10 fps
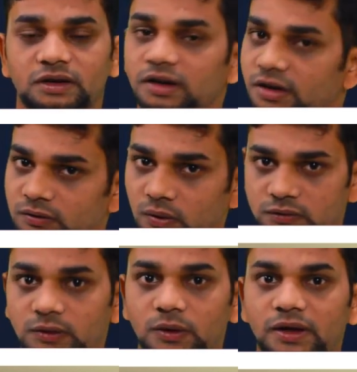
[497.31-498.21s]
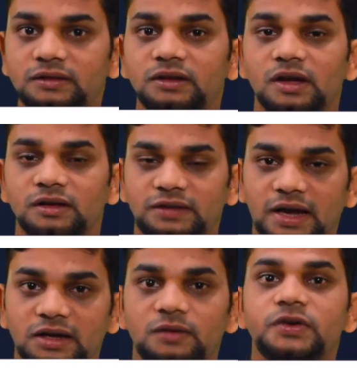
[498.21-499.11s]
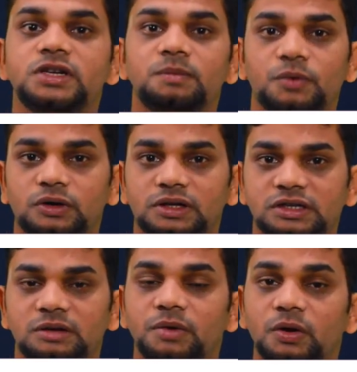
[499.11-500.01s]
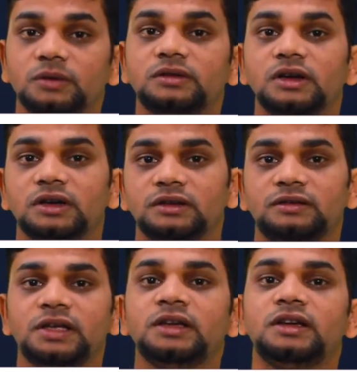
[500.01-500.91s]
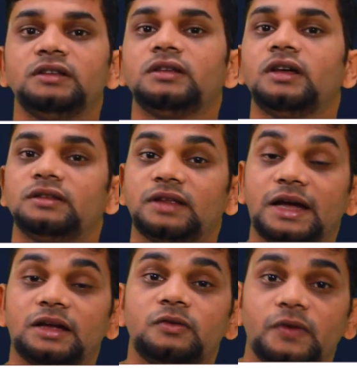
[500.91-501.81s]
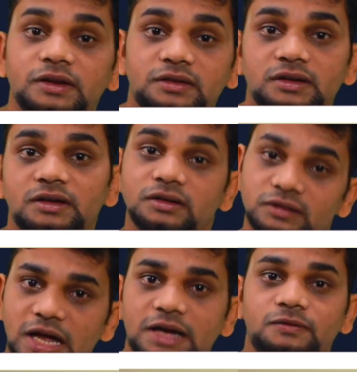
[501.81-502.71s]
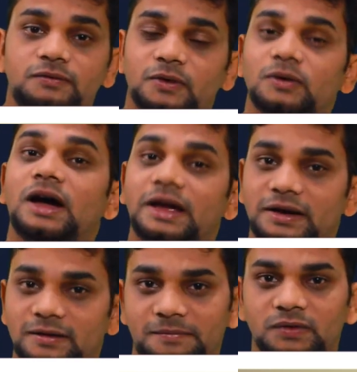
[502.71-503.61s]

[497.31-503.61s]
It is also known as sacrificial protection because zinc is sacrificing his life for iron.